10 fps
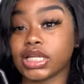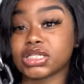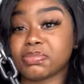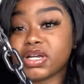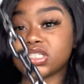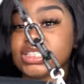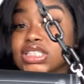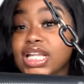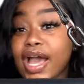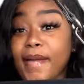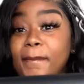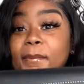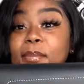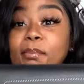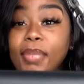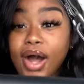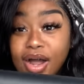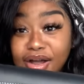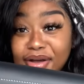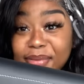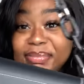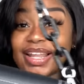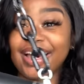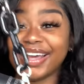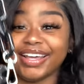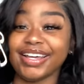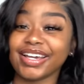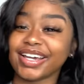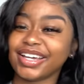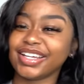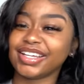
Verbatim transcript: this purse is not bomb. Like,